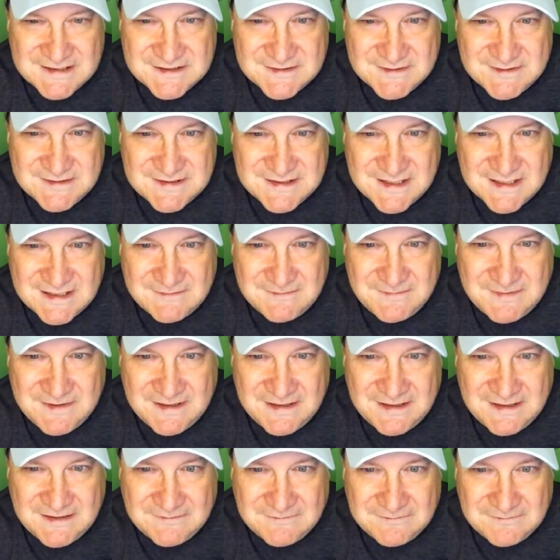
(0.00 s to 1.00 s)
So he's got to
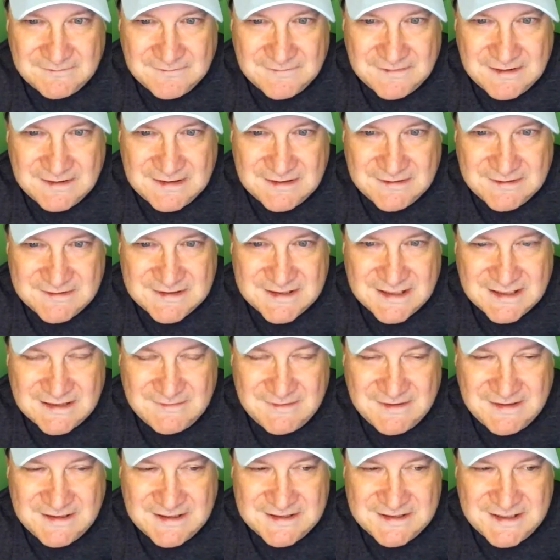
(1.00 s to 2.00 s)
be the
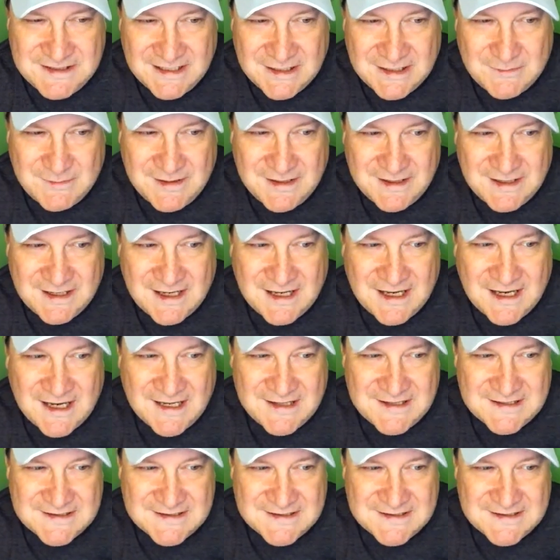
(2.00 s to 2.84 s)
takeaway guy,